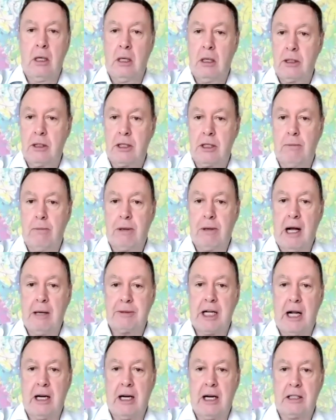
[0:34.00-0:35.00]
So perhaps
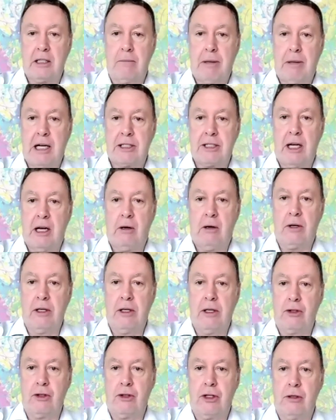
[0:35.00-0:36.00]
Alex and Pascal can
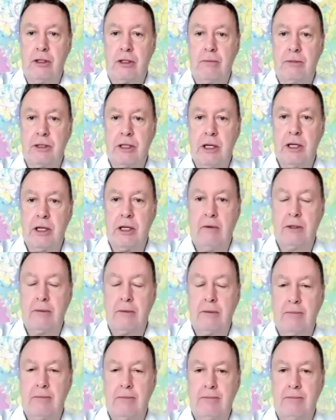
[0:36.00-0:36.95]
introduce themselves.